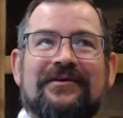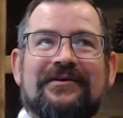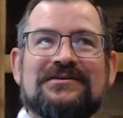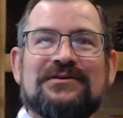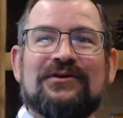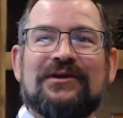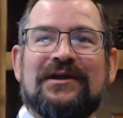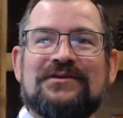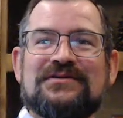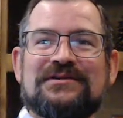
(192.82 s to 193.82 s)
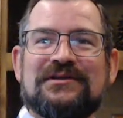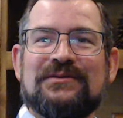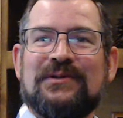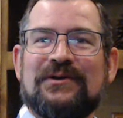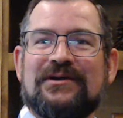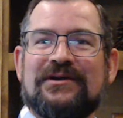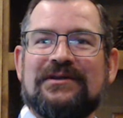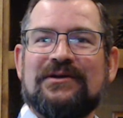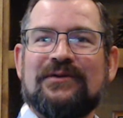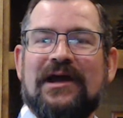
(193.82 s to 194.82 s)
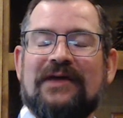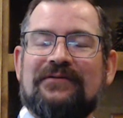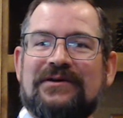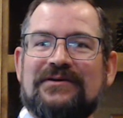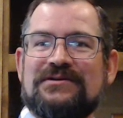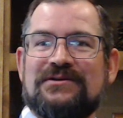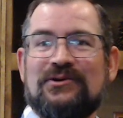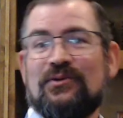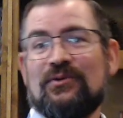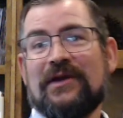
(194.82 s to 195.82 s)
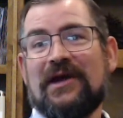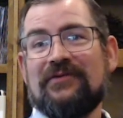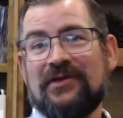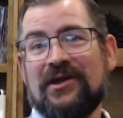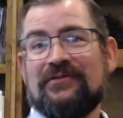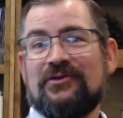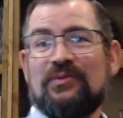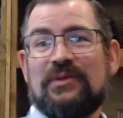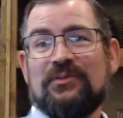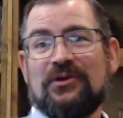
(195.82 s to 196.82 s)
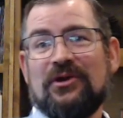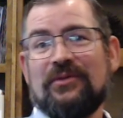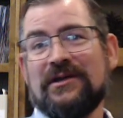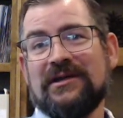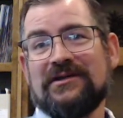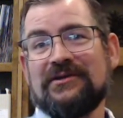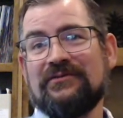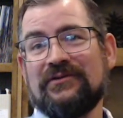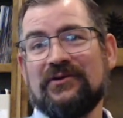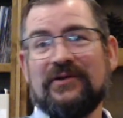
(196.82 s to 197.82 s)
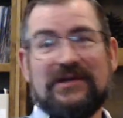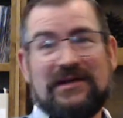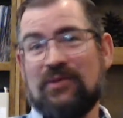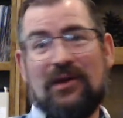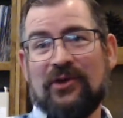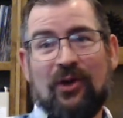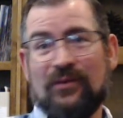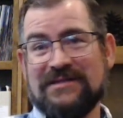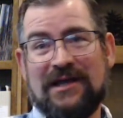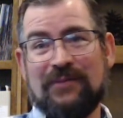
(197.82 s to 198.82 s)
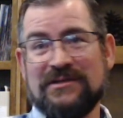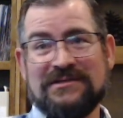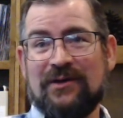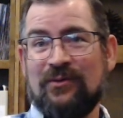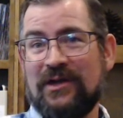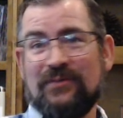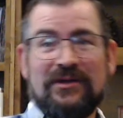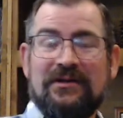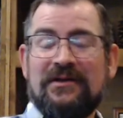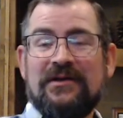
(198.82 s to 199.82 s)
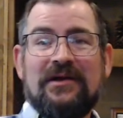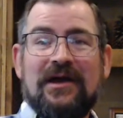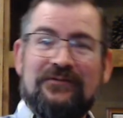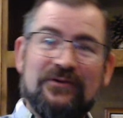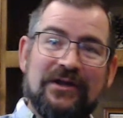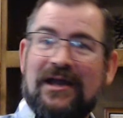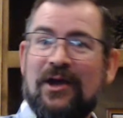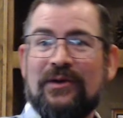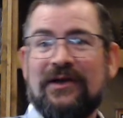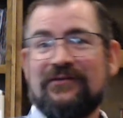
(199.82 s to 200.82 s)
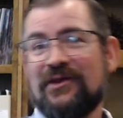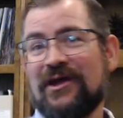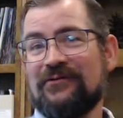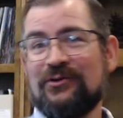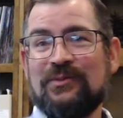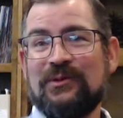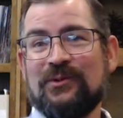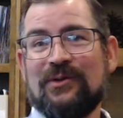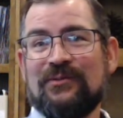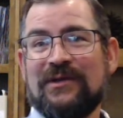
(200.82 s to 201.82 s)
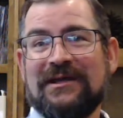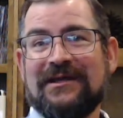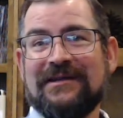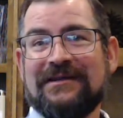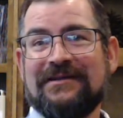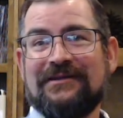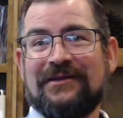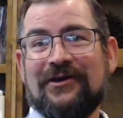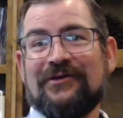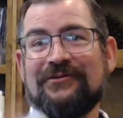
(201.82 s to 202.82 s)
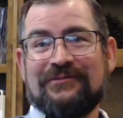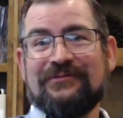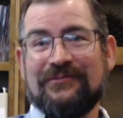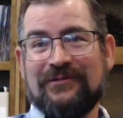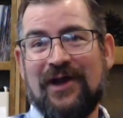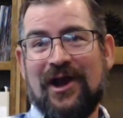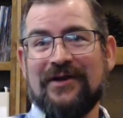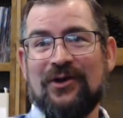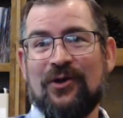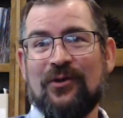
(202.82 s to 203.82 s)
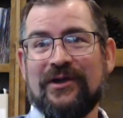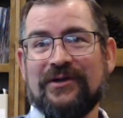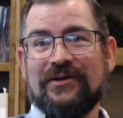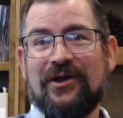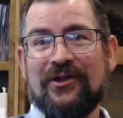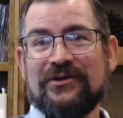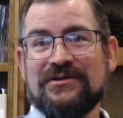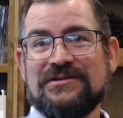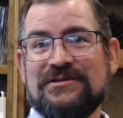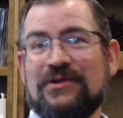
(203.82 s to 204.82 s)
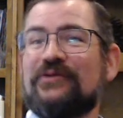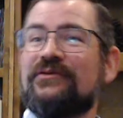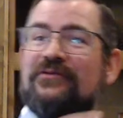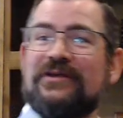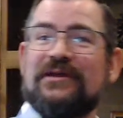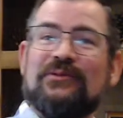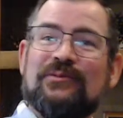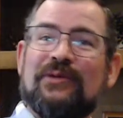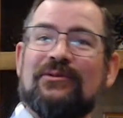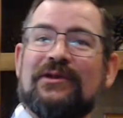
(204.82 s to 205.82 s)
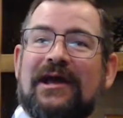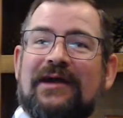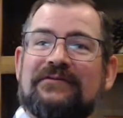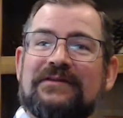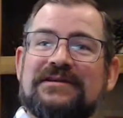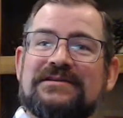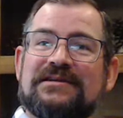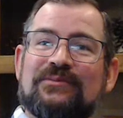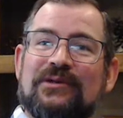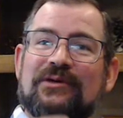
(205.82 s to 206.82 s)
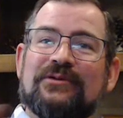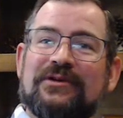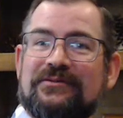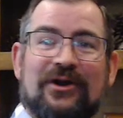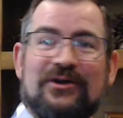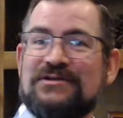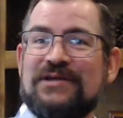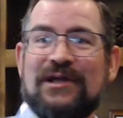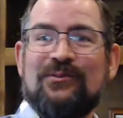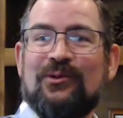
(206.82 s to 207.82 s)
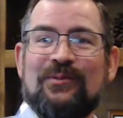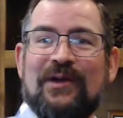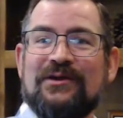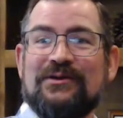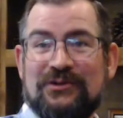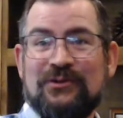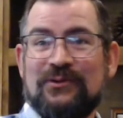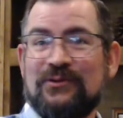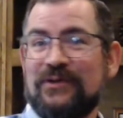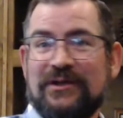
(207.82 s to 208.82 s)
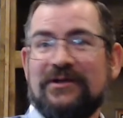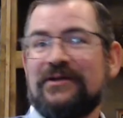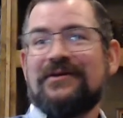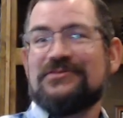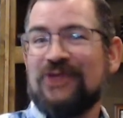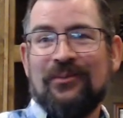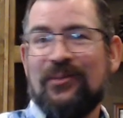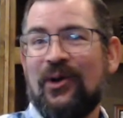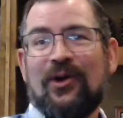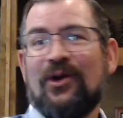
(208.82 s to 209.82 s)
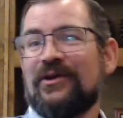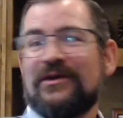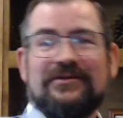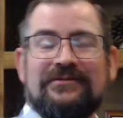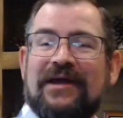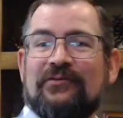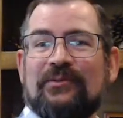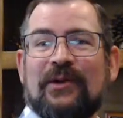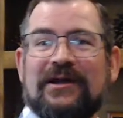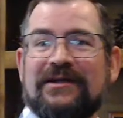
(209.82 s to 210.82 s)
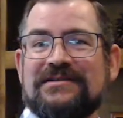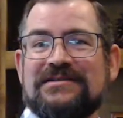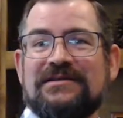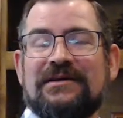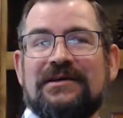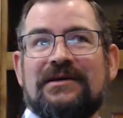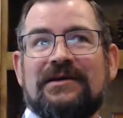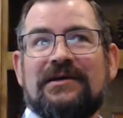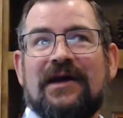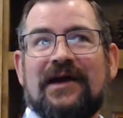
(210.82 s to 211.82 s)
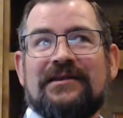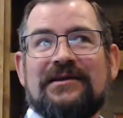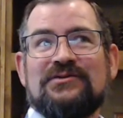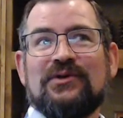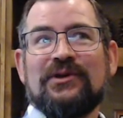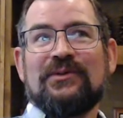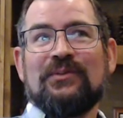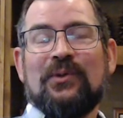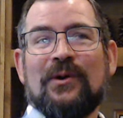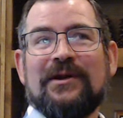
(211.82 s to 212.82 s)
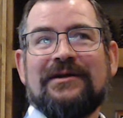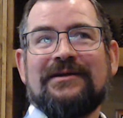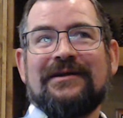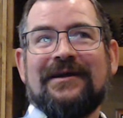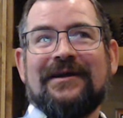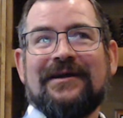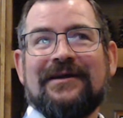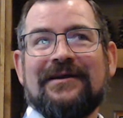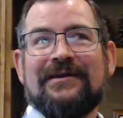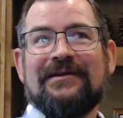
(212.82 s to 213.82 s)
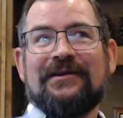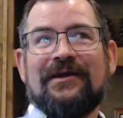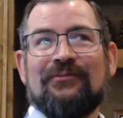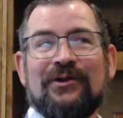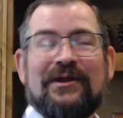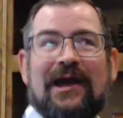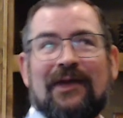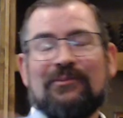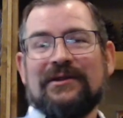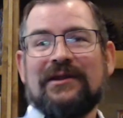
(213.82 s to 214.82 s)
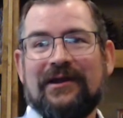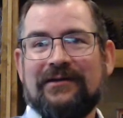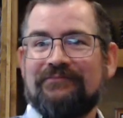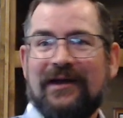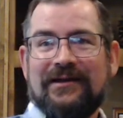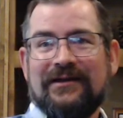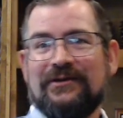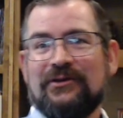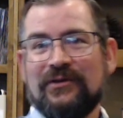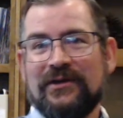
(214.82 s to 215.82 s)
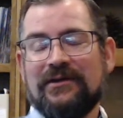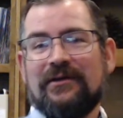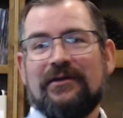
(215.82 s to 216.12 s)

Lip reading: it's a really interesting period that we have here too, where we have a lot of new people coming into the field, and it probably always happens that way, but I feel like now we have a lot of new people coming in, and they're not knowing others. So for them to be able to have this and to be able to understand more about you and John Paul and everybody, I think it's really important, and I'm really happy that I can do it.